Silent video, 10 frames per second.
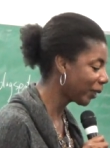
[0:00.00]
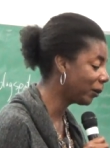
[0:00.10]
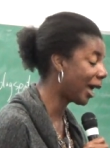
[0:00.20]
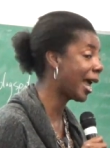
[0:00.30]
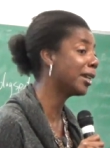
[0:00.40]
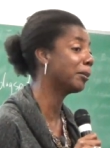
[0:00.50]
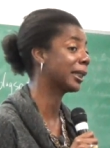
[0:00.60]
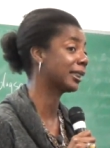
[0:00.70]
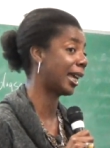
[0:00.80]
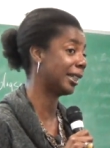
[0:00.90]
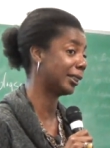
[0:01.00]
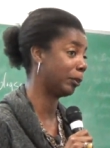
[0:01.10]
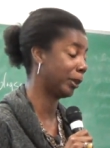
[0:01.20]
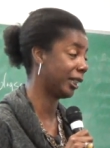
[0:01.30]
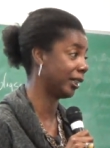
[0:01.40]
Well, I am excited to
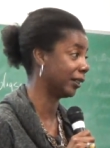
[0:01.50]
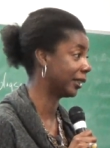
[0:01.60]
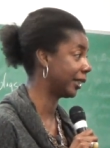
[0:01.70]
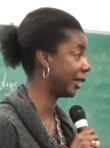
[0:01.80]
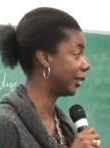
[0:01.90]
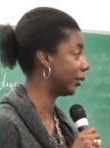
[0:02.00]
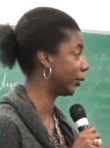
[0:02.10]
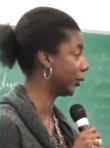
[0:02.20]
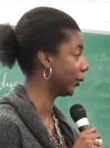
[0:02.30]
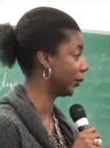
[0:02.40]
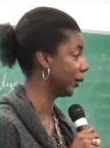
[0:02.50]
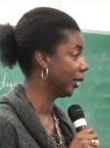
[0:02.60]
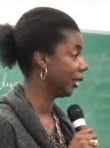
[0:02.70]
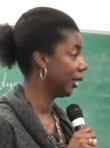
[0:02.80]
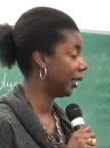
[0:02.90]
be here. Thank you to
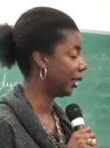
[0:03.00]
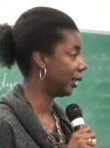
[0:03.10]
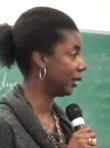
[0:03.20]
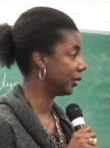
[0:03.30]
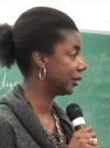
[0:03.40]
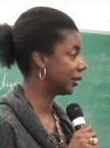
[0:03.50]
uh,